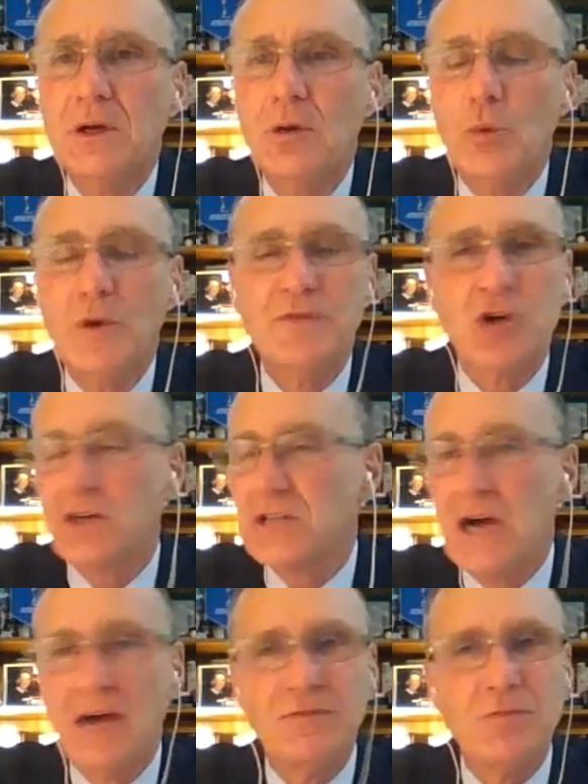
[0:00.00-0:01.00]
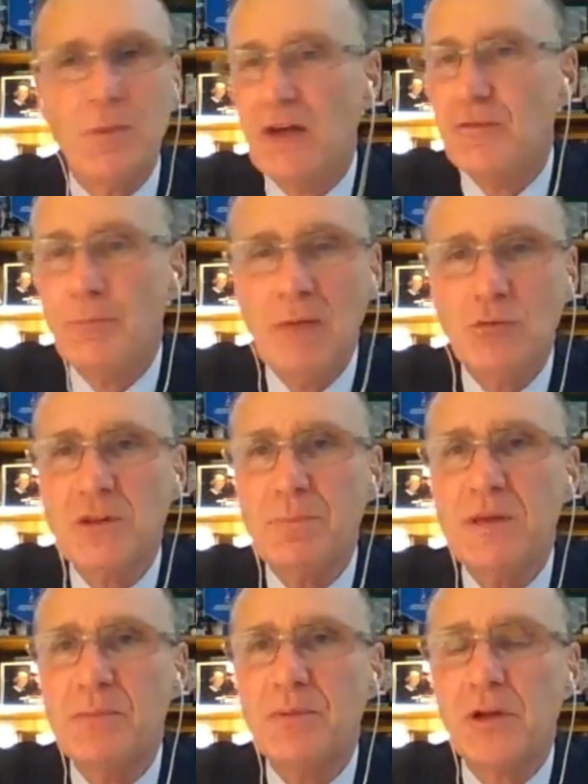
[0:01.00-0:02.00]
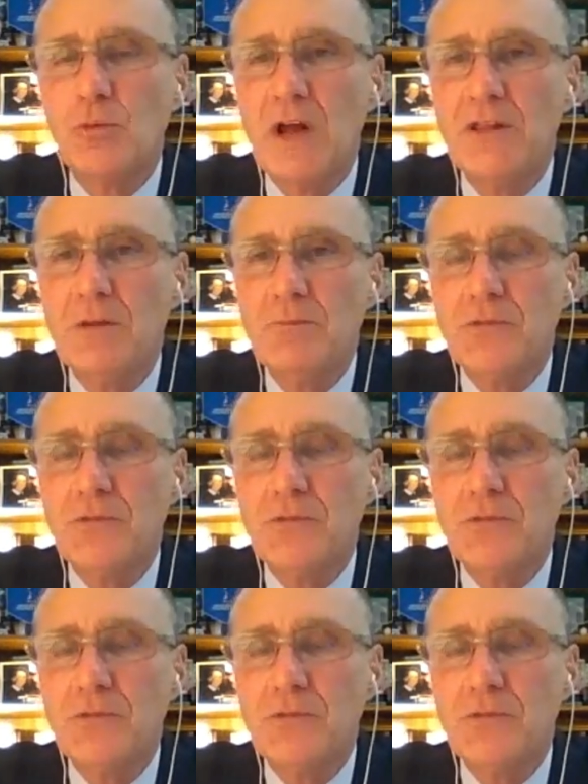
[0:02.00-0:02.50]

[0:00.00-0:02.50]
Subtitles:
I've met with the people that run them.